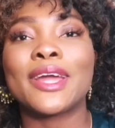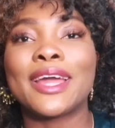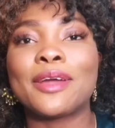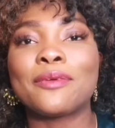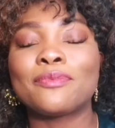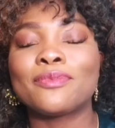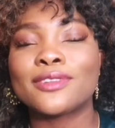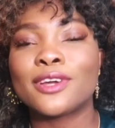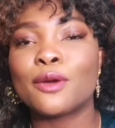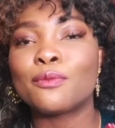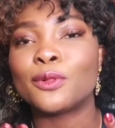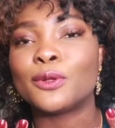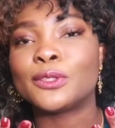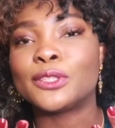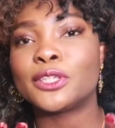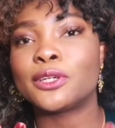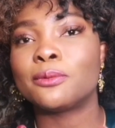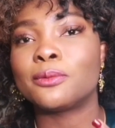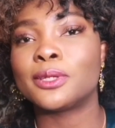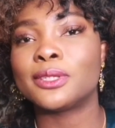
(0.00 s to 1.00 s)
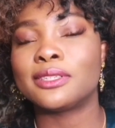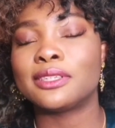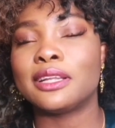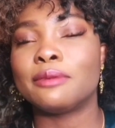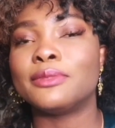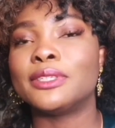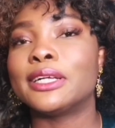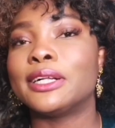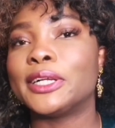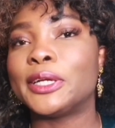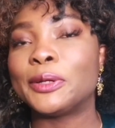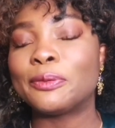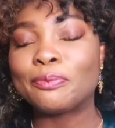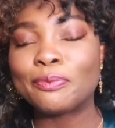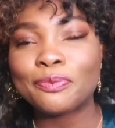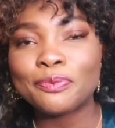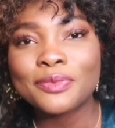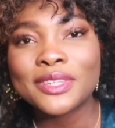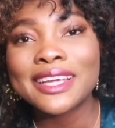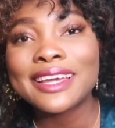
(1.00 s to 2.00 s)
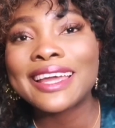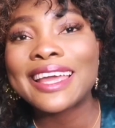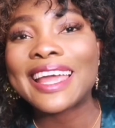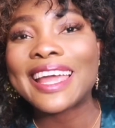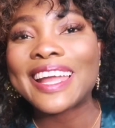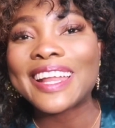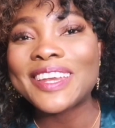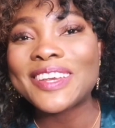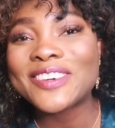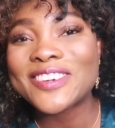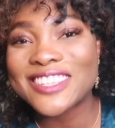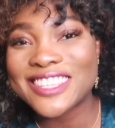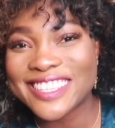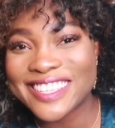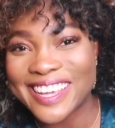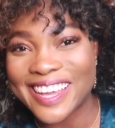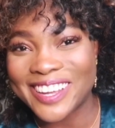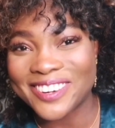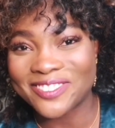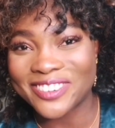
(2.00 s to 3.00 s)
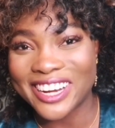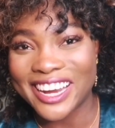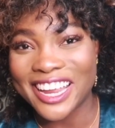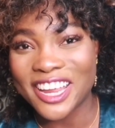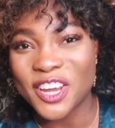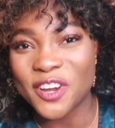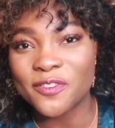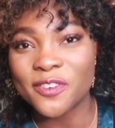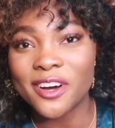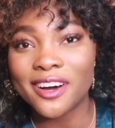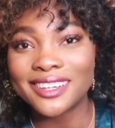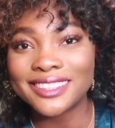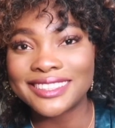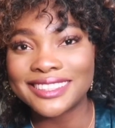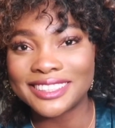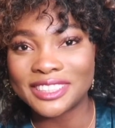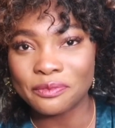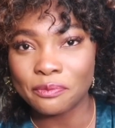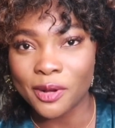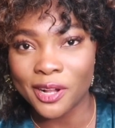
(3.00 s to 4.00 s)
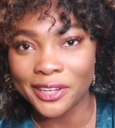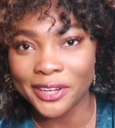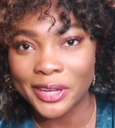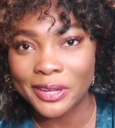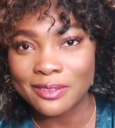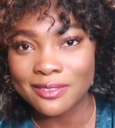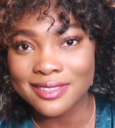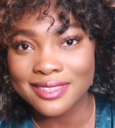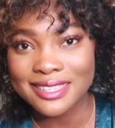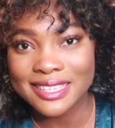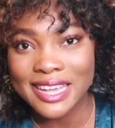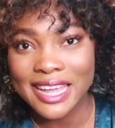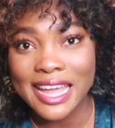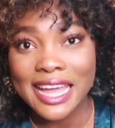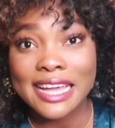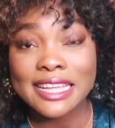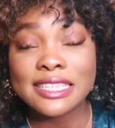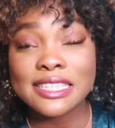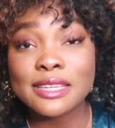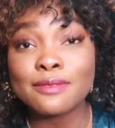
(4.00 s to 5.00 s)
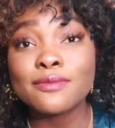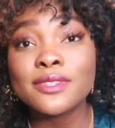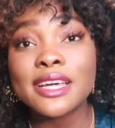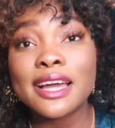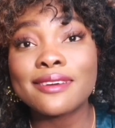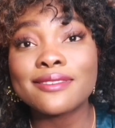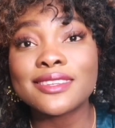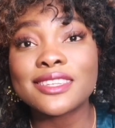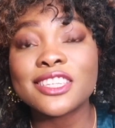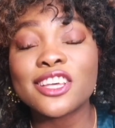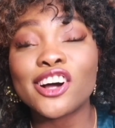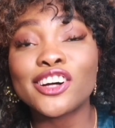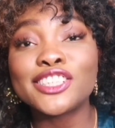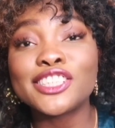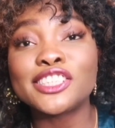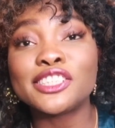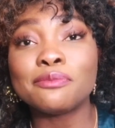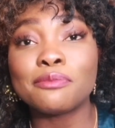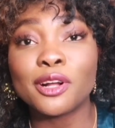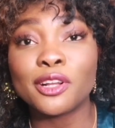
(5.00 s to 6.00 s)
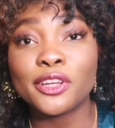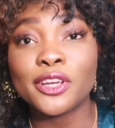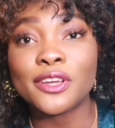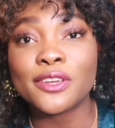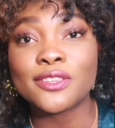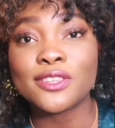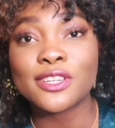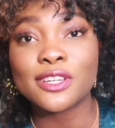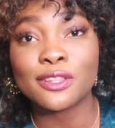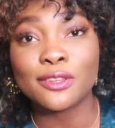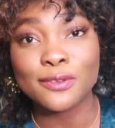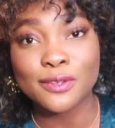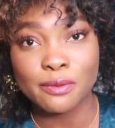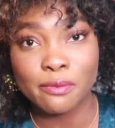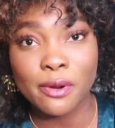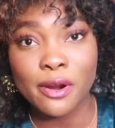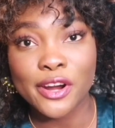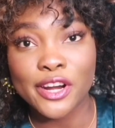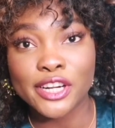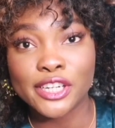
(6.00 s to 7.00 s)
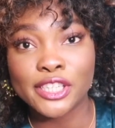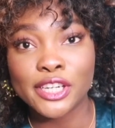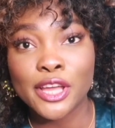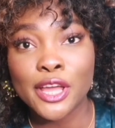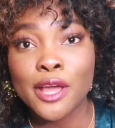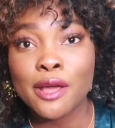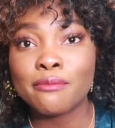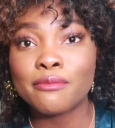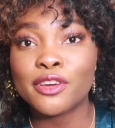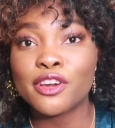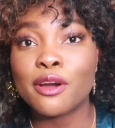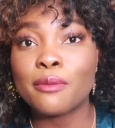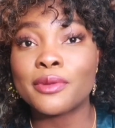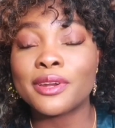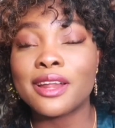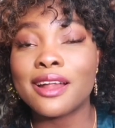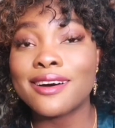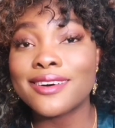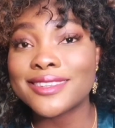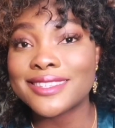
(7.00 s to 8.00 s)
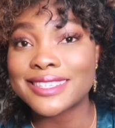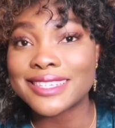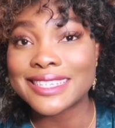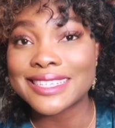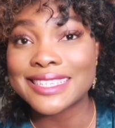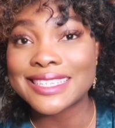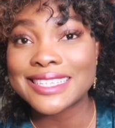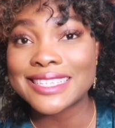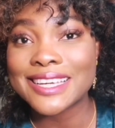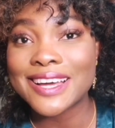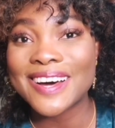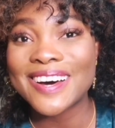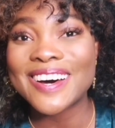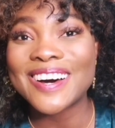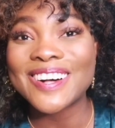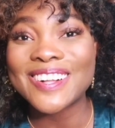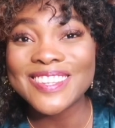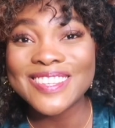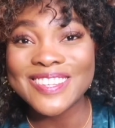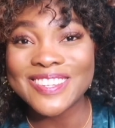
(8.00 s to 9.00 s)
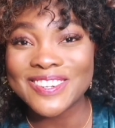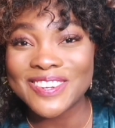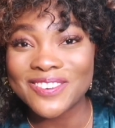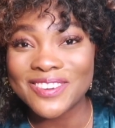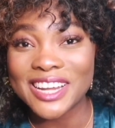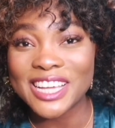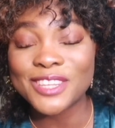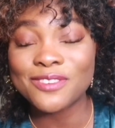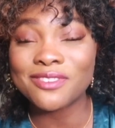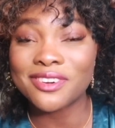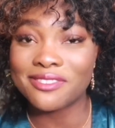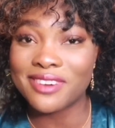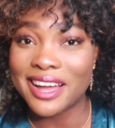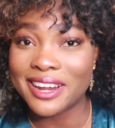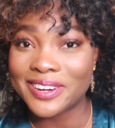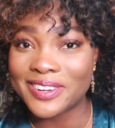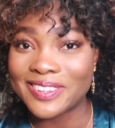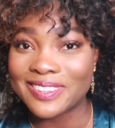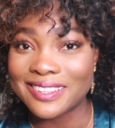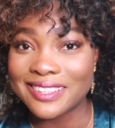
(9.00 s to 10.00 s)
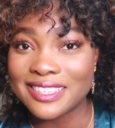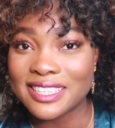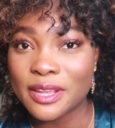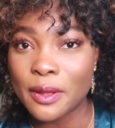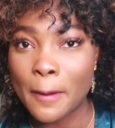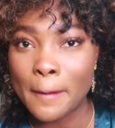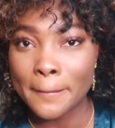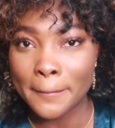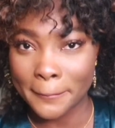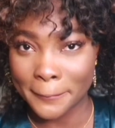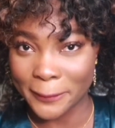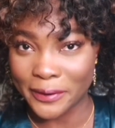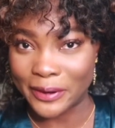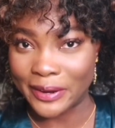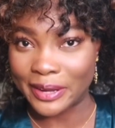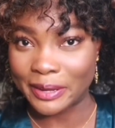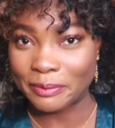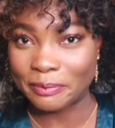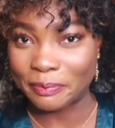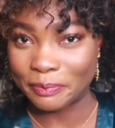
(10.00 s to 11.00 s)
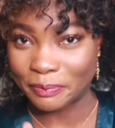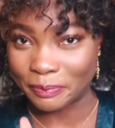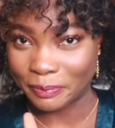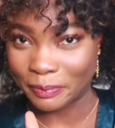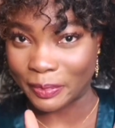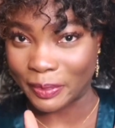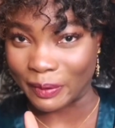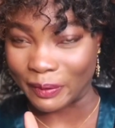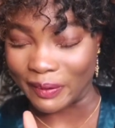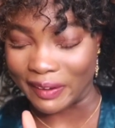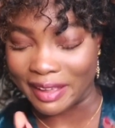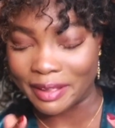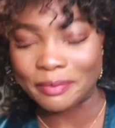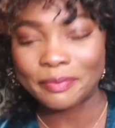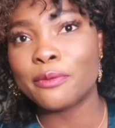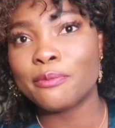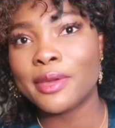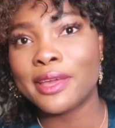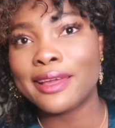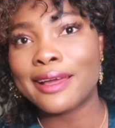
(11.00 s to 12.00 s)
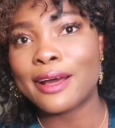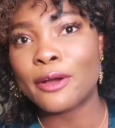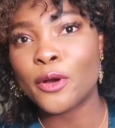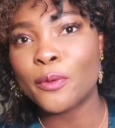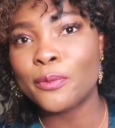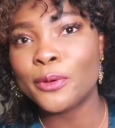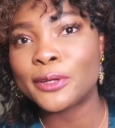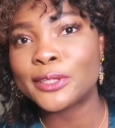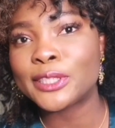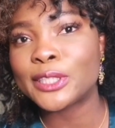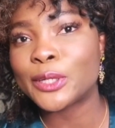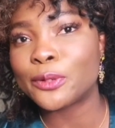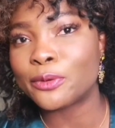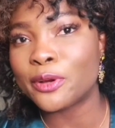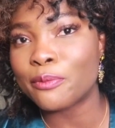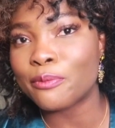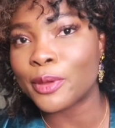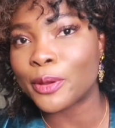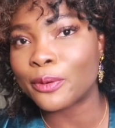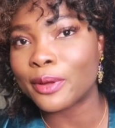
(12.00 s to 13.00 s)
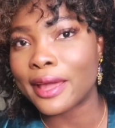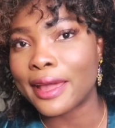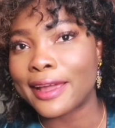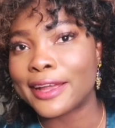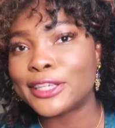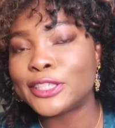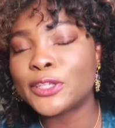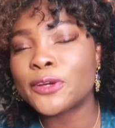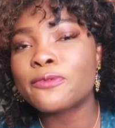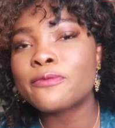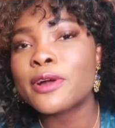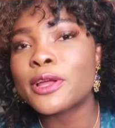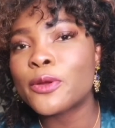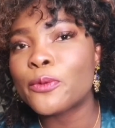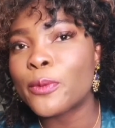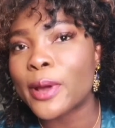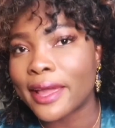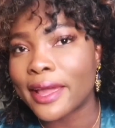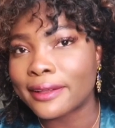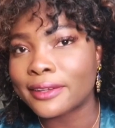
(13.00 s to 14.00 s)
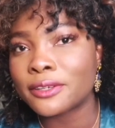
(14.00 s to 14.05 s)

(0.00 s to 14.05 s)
Okay, come closer, let me tell you. In your skin, right, you have oxygen molecules. And sometimes those oxygen molecules can lose apart, become an oxidant, also known as free radicals. Okay? With me? I hope you're still with me, okay? Don't run away.